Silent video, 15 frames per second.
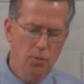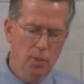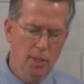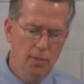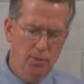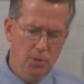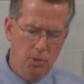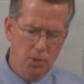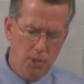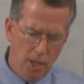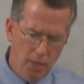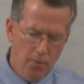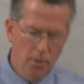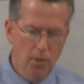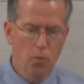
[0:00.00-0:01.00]
we have
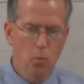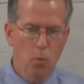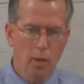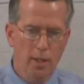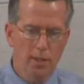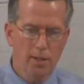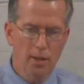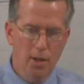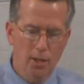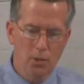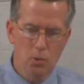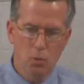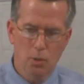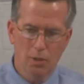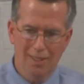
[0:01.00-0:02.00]
discovered what
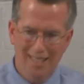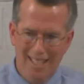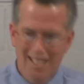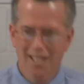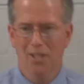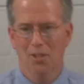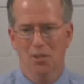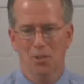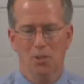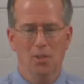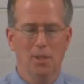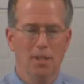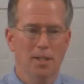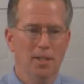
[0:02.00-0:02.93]
God's will is,